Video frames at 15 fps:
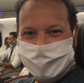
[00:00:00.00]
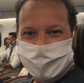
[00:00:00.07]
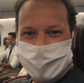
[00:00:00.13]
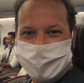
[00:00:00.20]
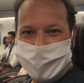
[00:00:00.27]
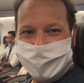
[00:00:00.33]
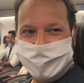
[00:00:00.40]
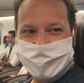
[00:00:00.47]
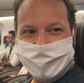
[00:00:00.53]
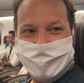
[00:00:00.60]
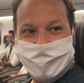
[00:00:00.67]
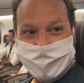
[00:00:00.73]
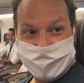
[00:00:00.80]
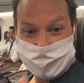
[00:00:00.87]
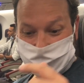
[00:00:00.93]
We made it.
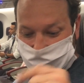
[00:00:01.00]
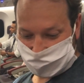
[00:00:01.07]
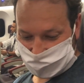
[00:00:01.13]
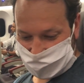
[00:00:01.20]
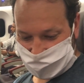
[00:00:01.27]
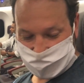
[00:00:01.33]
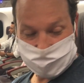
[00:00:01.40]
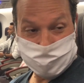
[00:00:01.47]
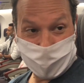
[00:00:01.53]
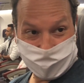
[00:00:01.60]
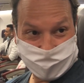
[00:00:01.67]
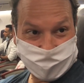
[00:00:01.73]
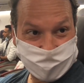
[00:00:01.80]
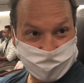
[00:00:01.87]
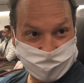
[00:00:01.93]
We're sitting
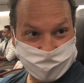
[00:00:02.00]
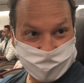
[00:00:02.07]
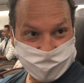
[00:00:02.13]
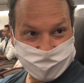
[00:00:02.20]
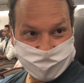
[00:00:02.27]
butts in the seat.